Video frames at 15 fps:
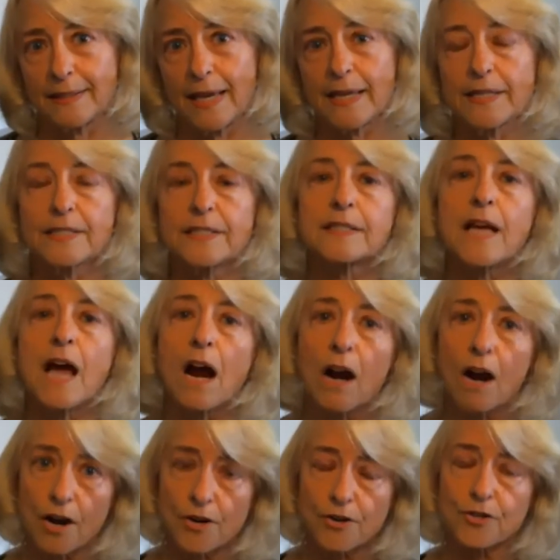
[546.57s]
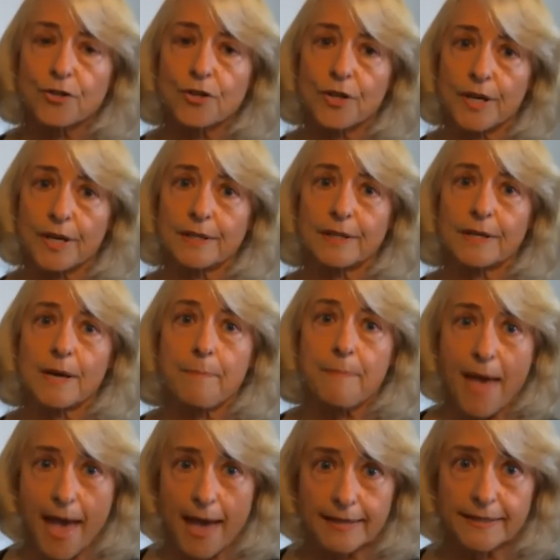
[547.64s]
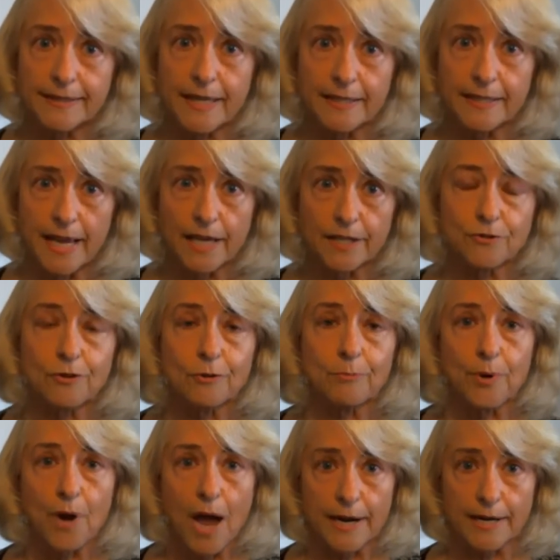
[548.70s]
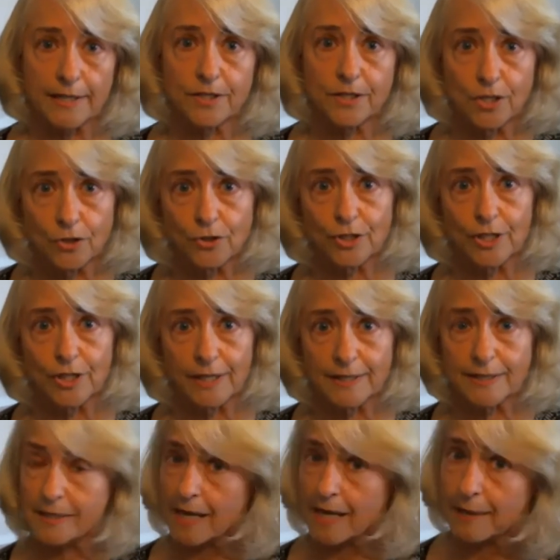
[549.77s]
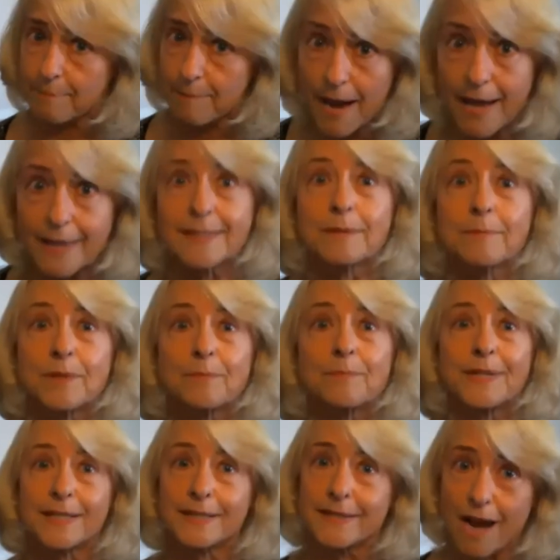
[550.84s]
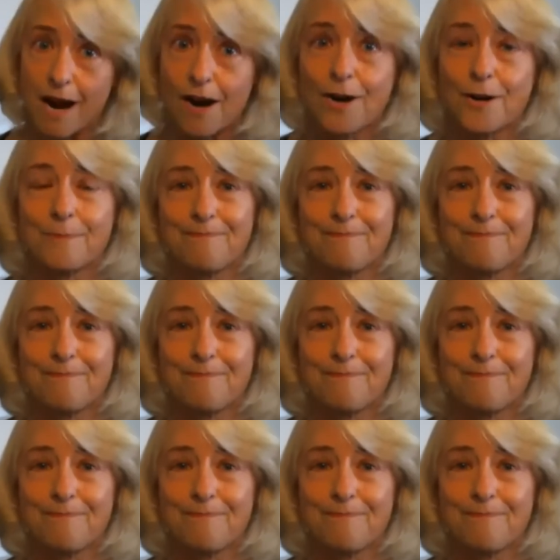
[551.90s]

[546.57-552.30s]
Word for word: and it's hard to get a patent on natural products usually. It's not impossible, but it's hard.